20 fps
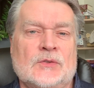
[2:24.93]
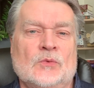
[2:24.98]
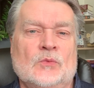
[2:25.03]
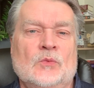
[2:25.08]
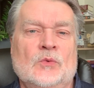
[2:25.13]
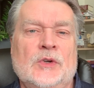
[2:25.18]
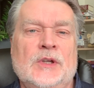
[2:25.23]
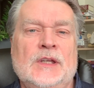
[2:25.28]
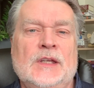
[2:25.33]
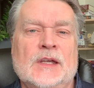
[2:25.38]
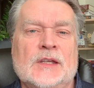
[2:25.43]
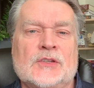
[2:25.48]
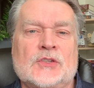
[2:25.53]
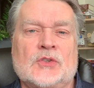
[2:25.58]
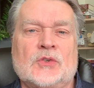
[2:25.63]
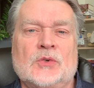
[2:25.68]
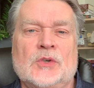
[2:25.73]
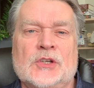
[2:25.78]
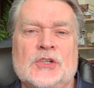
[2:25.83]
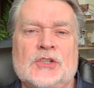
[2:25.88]
we as
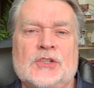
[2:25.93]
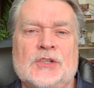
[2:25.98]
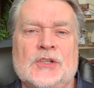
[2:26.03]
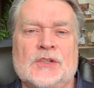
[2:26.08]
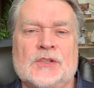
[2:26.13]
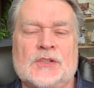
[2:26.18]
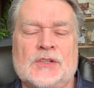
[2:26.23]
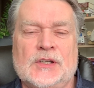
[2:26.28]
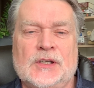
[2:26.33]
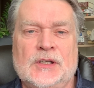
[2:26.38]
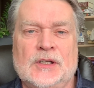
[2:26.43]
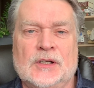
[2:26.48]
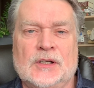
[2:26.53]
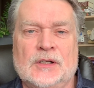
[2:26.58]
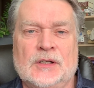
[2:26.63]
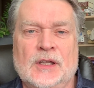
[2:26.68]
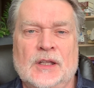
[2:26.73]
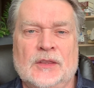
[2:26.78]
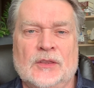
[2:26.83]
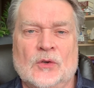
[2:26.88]
Christians here
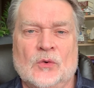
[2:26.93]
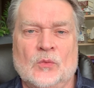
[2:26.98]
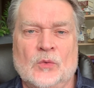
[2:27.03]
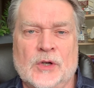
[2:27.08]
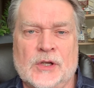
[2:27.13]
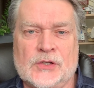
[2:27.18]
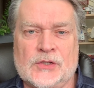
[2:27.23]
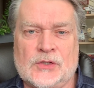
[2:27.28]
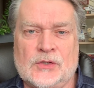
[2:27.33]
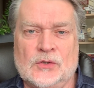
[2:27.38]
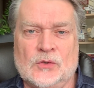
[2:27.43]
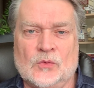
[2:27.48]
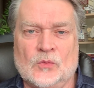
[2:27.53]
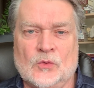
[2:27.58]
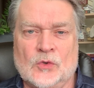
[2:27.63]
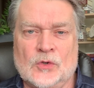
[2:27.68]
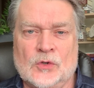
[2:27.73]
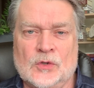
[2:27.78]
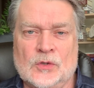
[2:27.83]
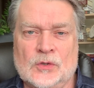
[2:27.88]
in the Western
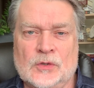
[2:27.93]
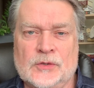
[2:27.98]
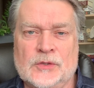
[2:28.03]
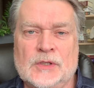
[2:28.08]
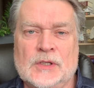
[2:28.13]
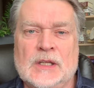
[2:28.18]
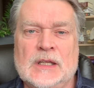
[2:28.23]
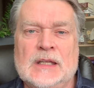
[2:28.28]
world